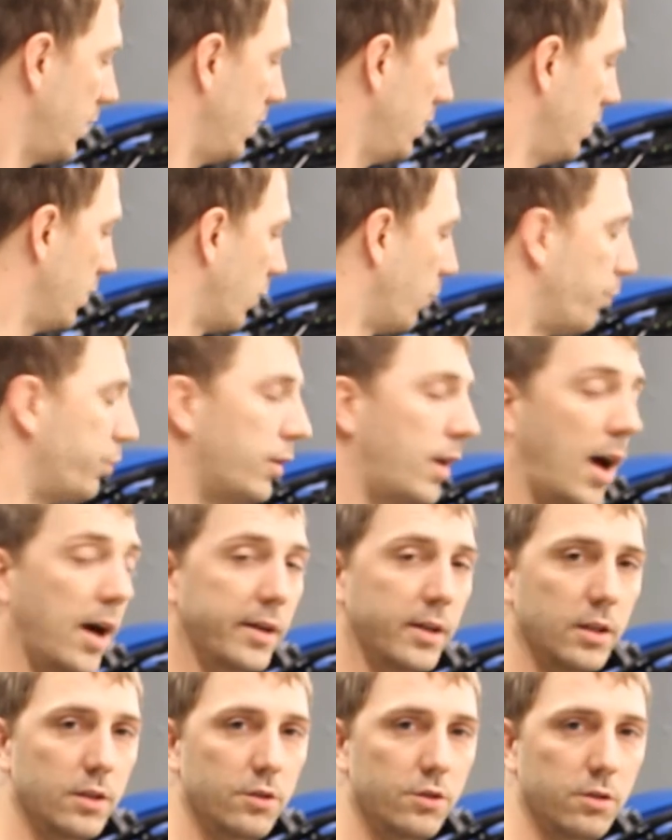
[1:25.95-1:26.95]

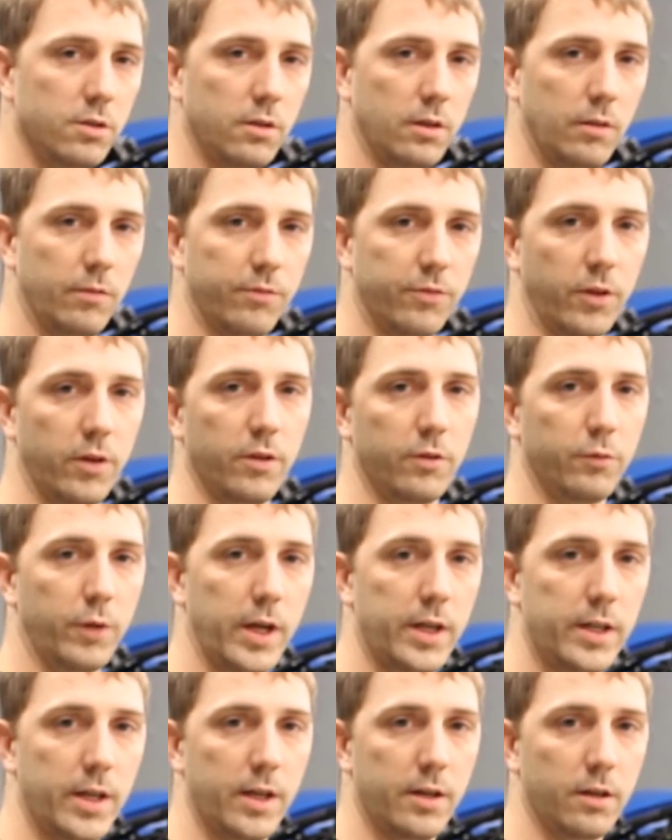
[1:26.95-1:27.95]
blockage in front of the
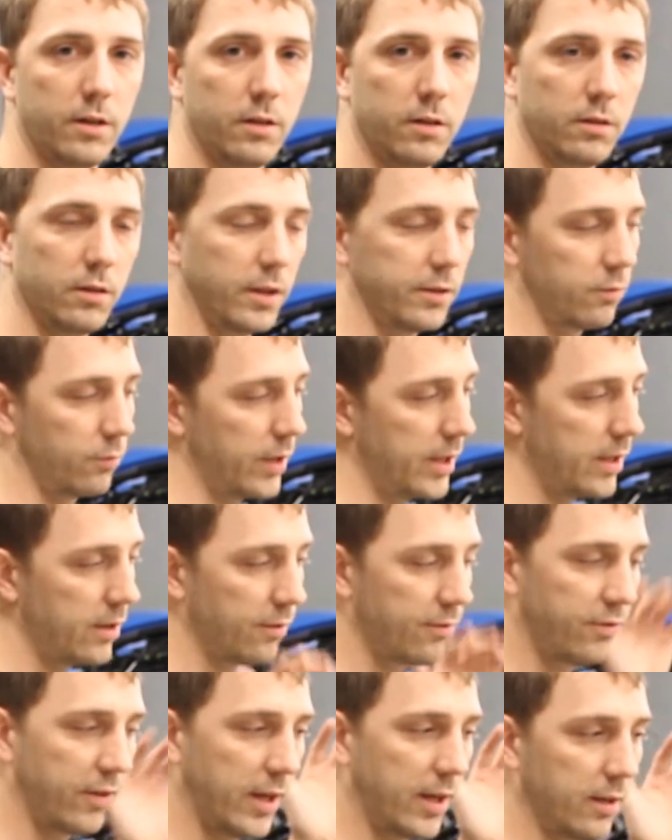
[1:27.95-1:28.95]
radiator. Let the
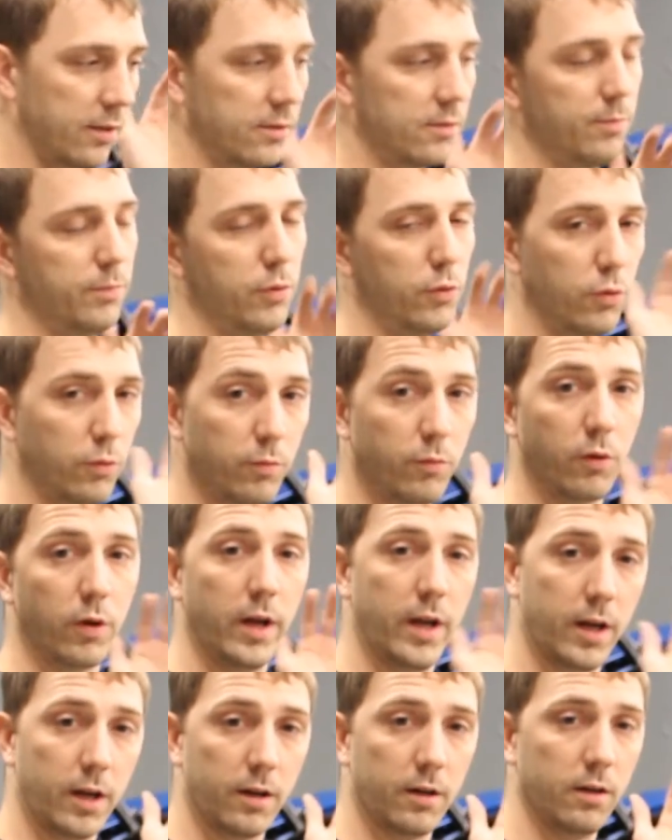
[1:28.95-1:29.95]
radiator fans pull more
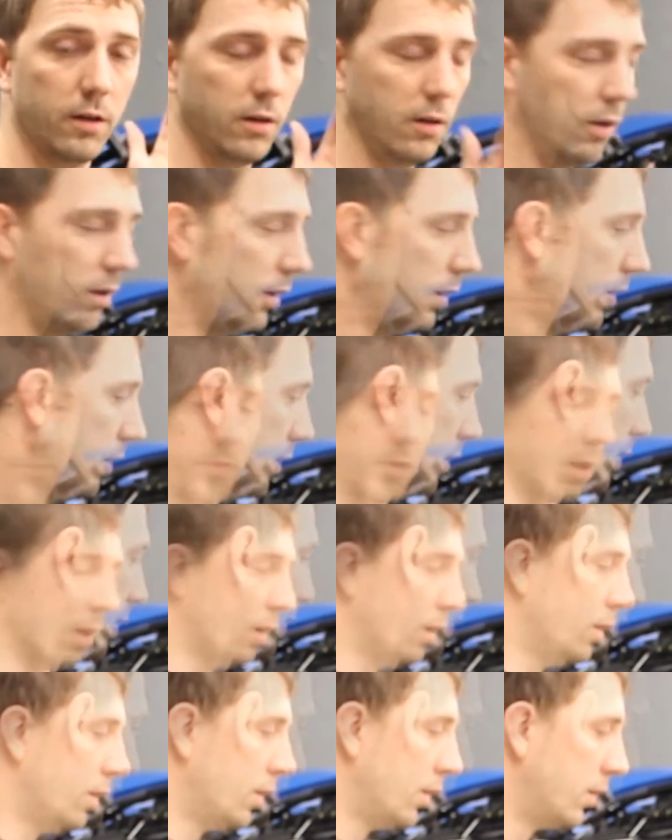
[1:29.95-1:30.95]
air.
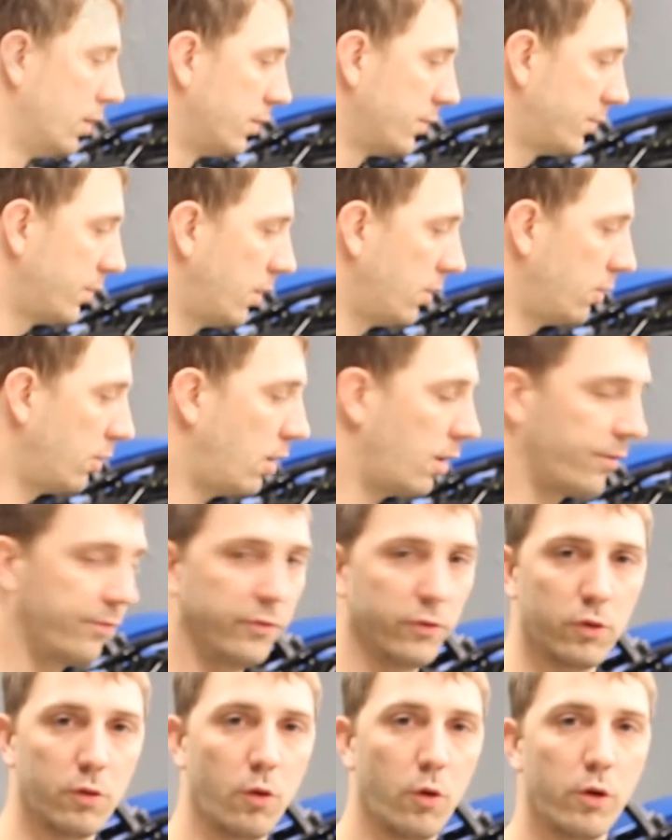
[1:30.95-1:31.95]
So our
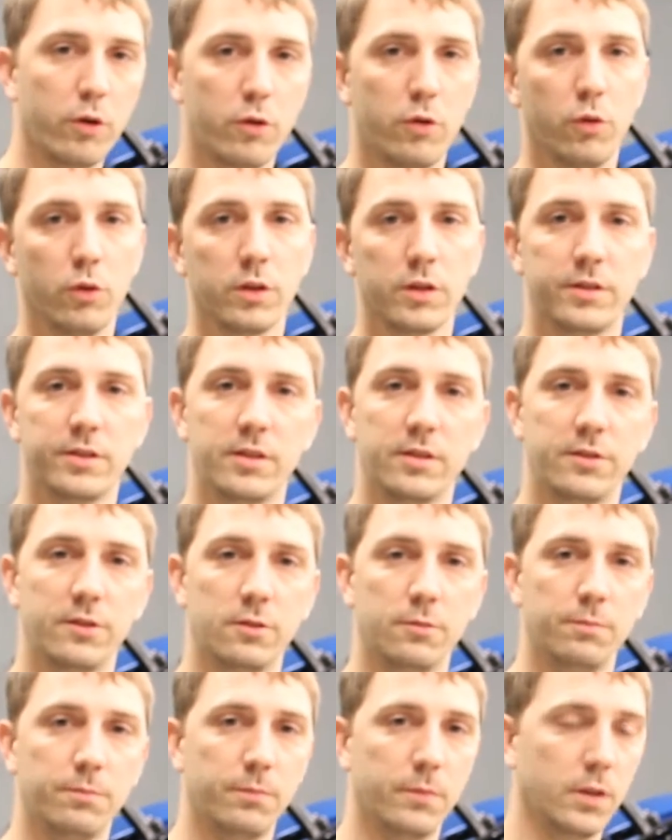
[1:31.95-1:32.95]
full oil cooler
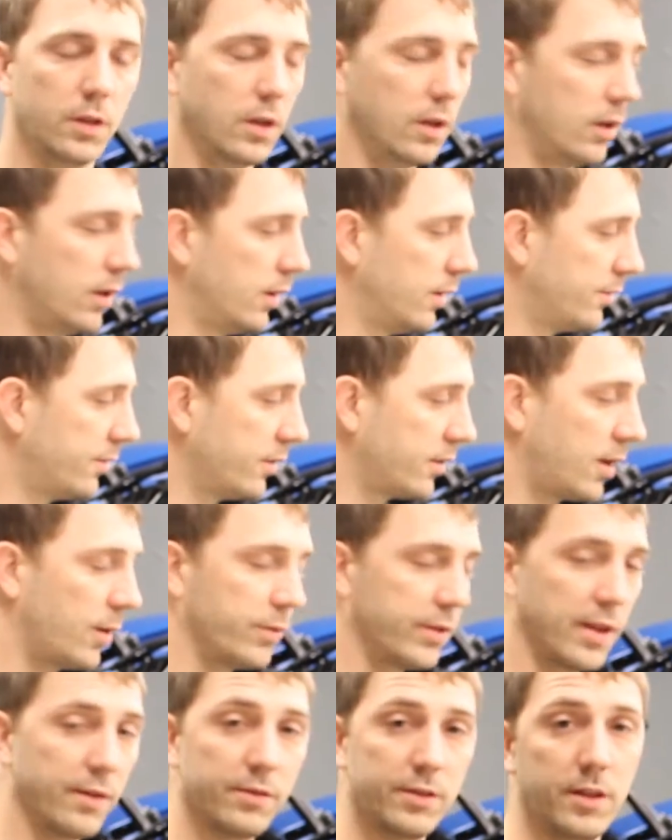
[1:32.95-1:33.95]
system is going to
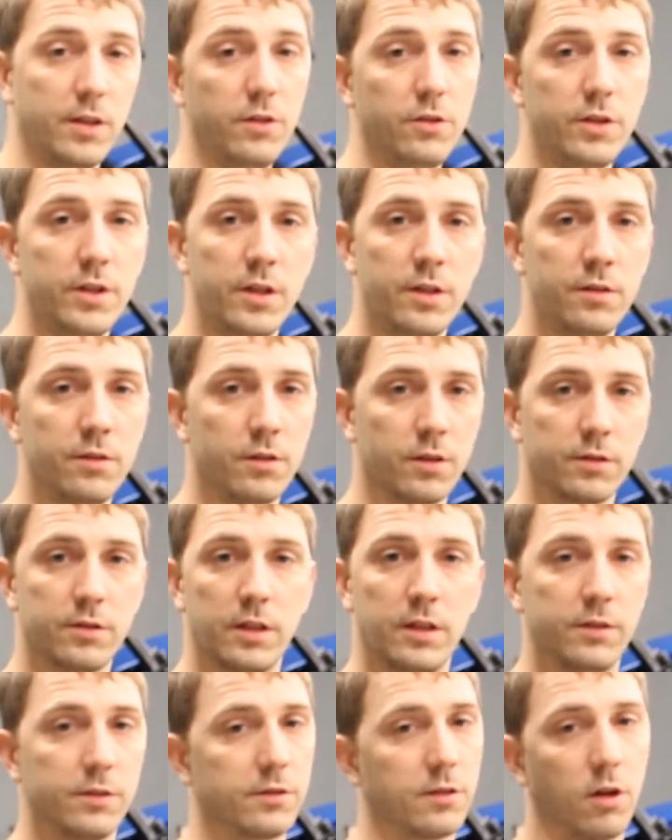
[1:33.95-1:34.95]
come with everything you need just
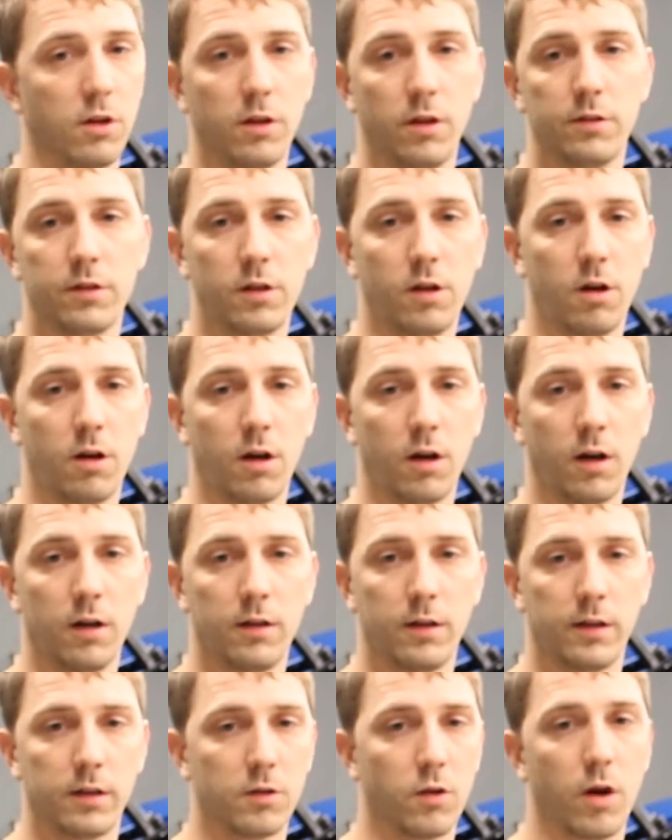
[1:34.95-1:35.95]
to install on the car
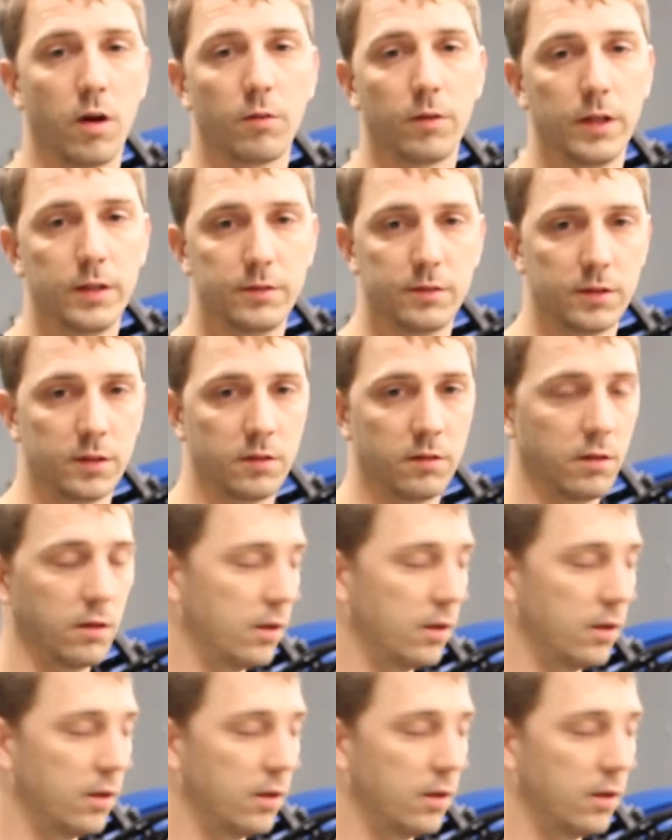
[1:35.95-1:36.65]
and go out racing.